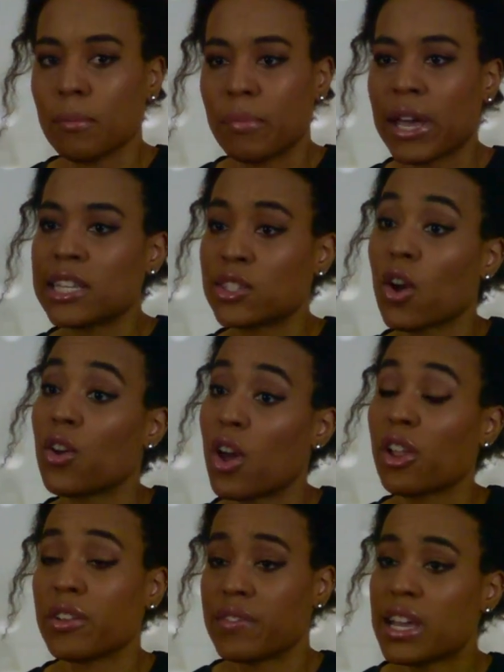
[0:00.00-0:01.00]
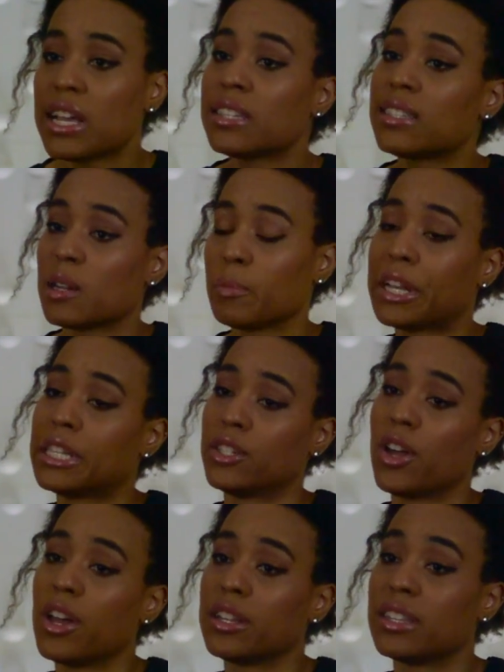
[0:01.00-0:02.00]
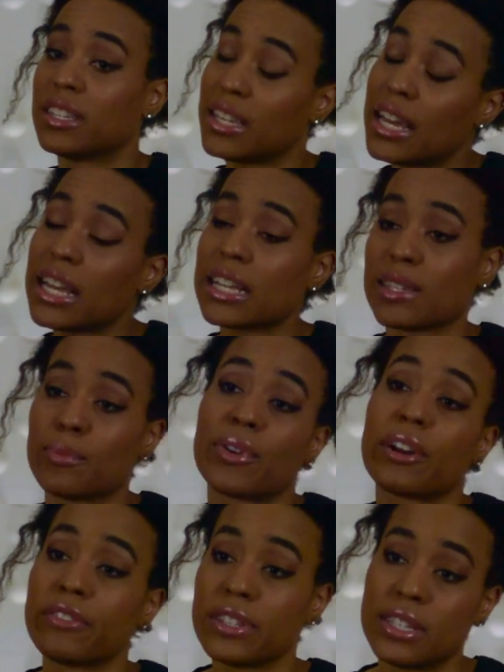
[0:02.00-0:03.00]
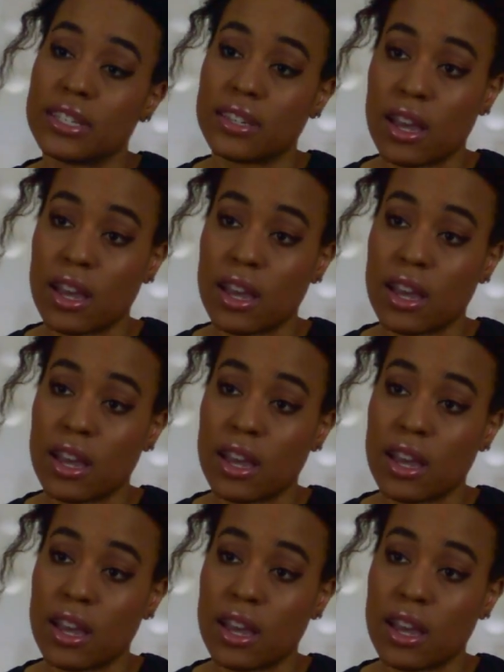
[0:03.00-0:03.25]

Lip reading: Based on all of this and based on the settings and preferences